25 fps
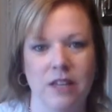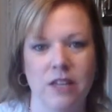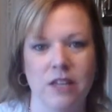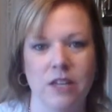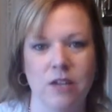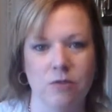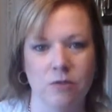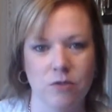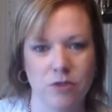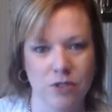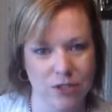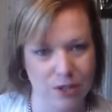
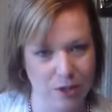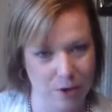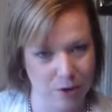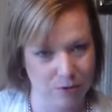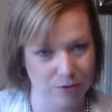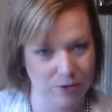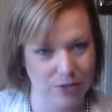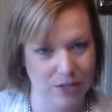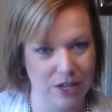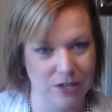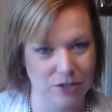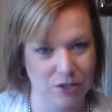Use
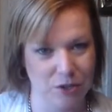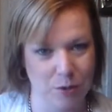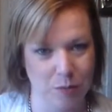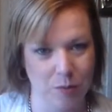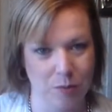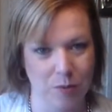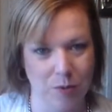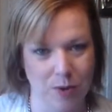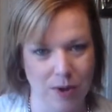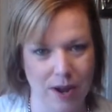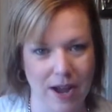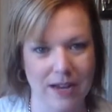those as your
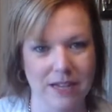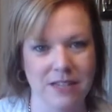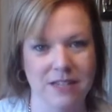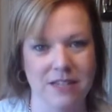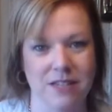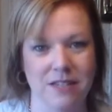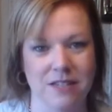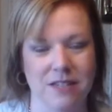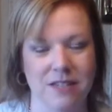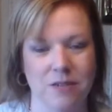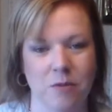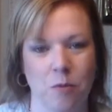
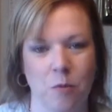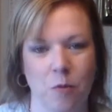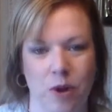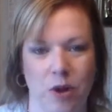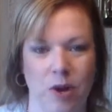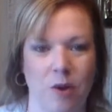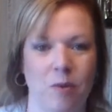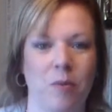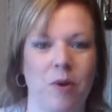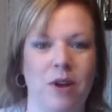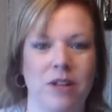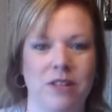practice
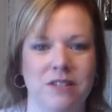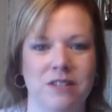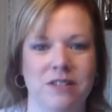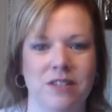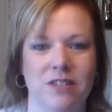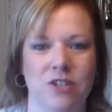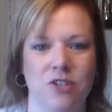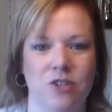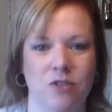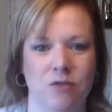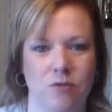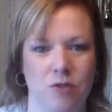one-on-ones
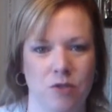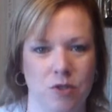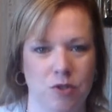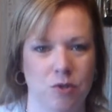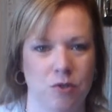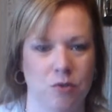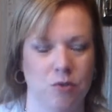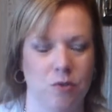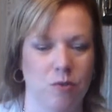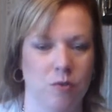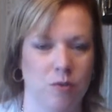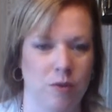that you
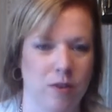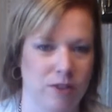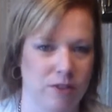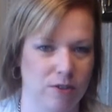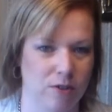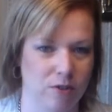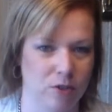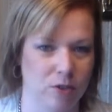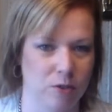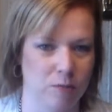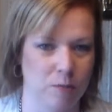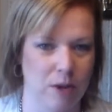do
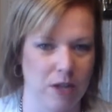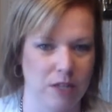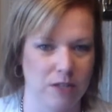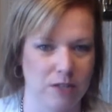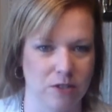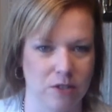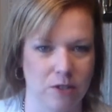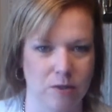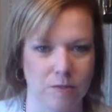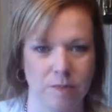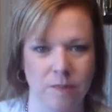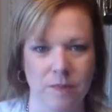with your
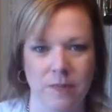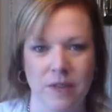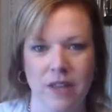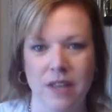sponsor.